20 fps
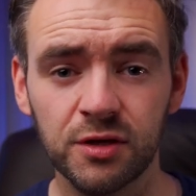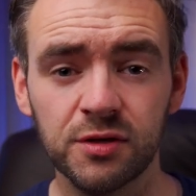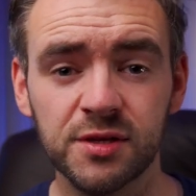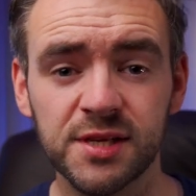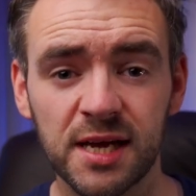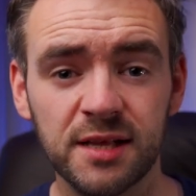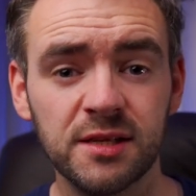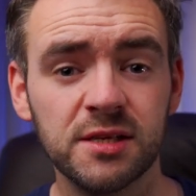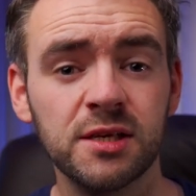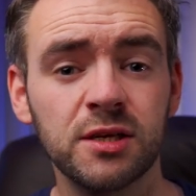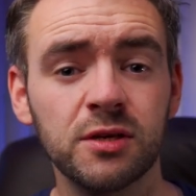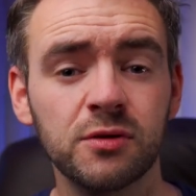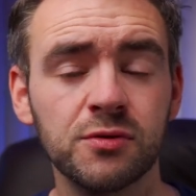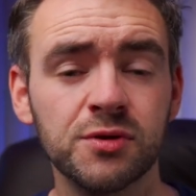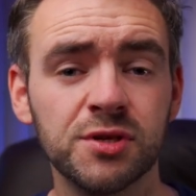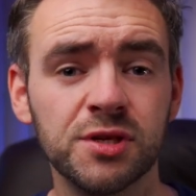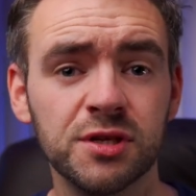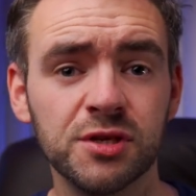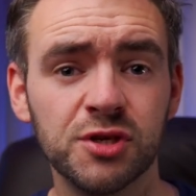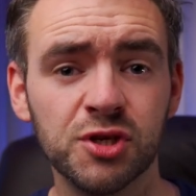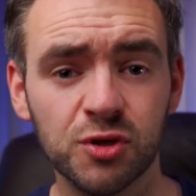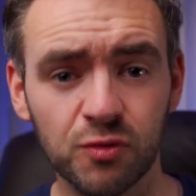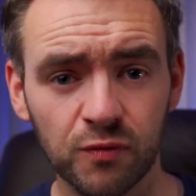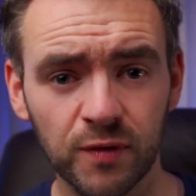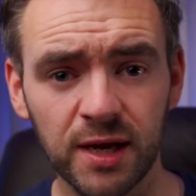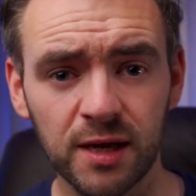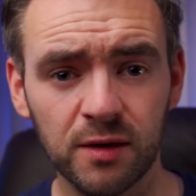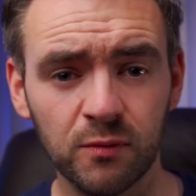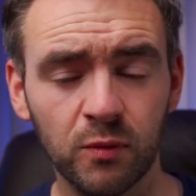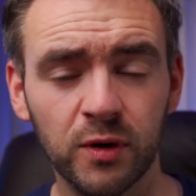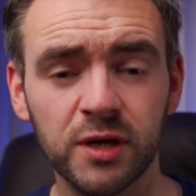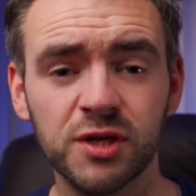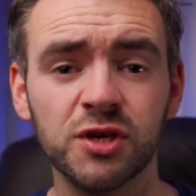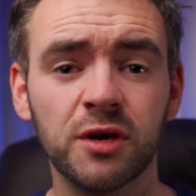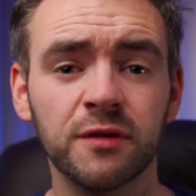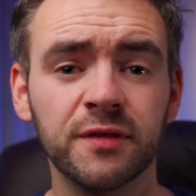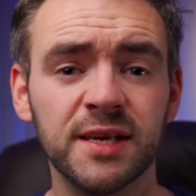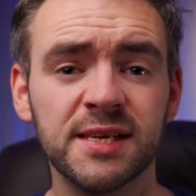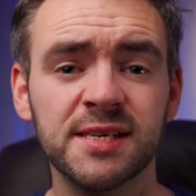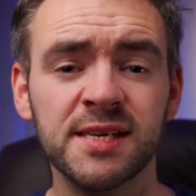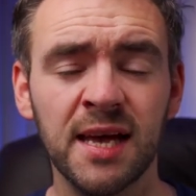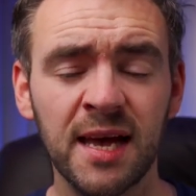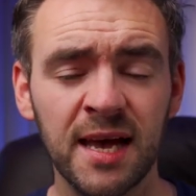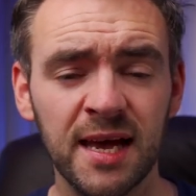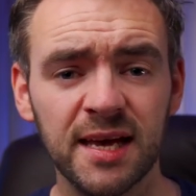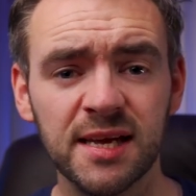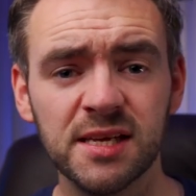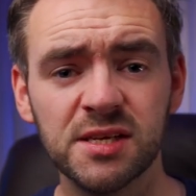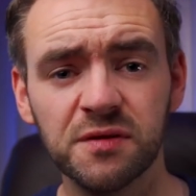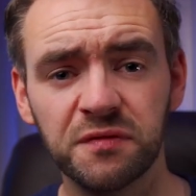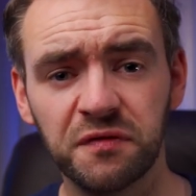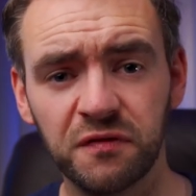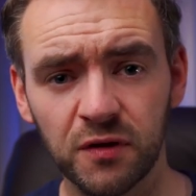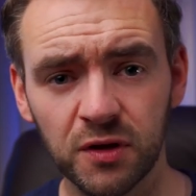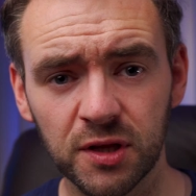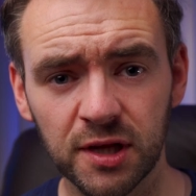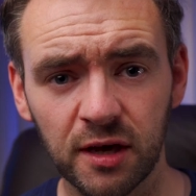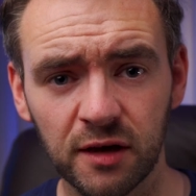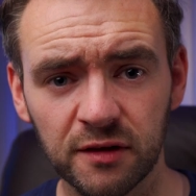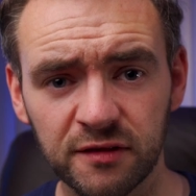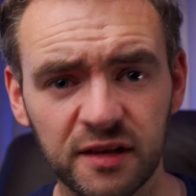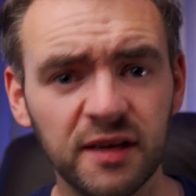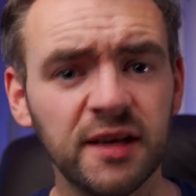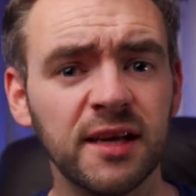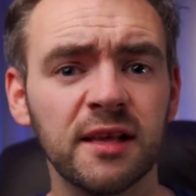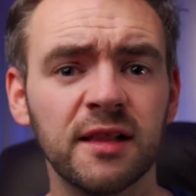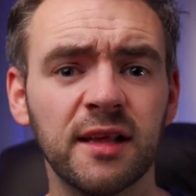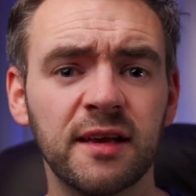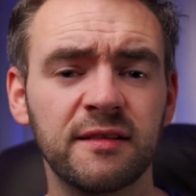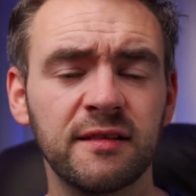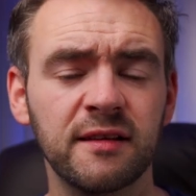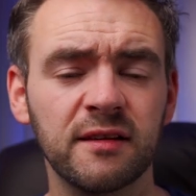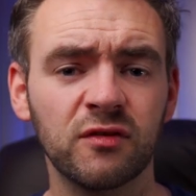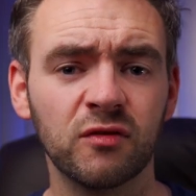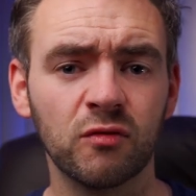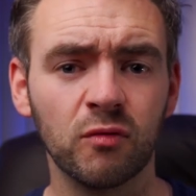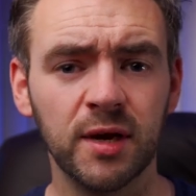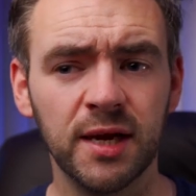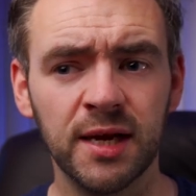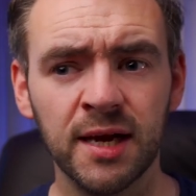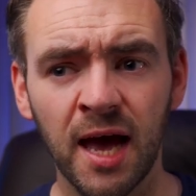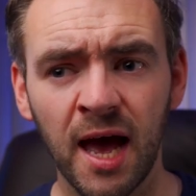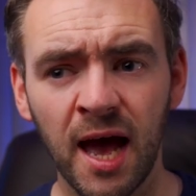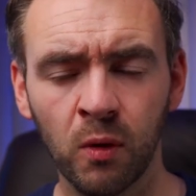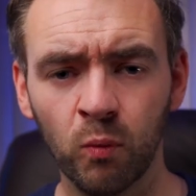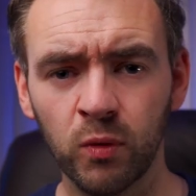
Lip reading: You tend to use the screen, which on this is a fully articulating screen,